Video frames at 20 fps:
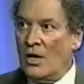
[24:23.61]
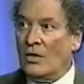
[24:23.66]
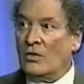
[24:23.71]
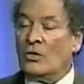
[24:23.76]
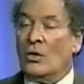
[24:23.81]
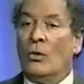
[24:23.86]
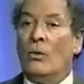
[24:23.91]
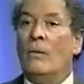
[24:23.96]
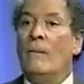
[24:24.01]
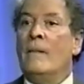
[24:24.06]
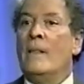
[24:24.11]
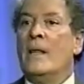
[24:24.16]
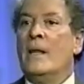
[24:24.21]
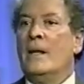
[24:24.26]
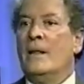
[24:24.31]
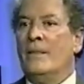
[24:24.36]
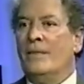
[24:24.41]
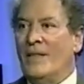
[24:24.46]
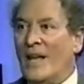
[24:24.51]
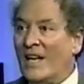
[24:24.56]
So
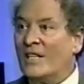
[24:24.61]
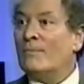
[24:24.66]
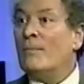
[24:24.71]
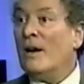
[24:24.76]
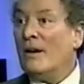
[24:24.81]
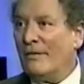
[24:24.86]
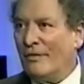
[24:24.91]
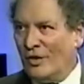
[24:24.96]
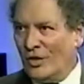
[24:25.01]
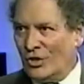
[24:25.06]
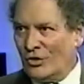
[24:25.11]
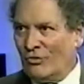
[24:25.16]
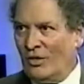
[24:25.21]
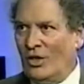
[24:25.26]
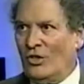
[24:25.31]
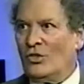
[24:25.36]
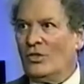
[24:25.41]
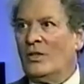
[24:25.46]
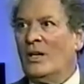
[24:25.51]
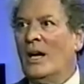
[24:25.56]
That's my
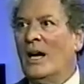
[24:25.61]
frustration.